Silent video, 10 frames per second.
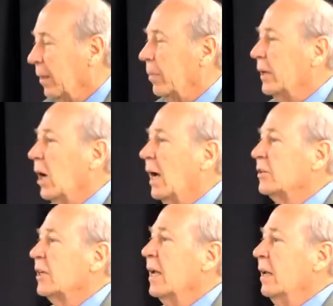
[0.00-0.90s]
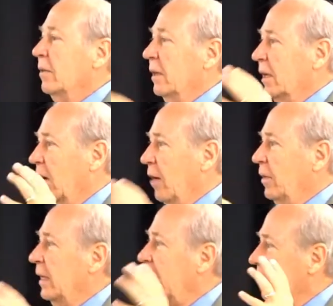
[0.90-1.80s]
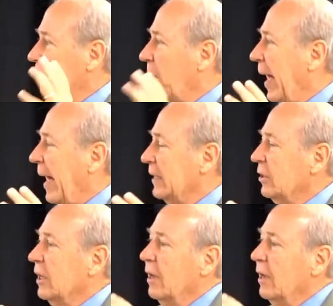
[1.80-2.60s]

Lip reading: because The covenant has passed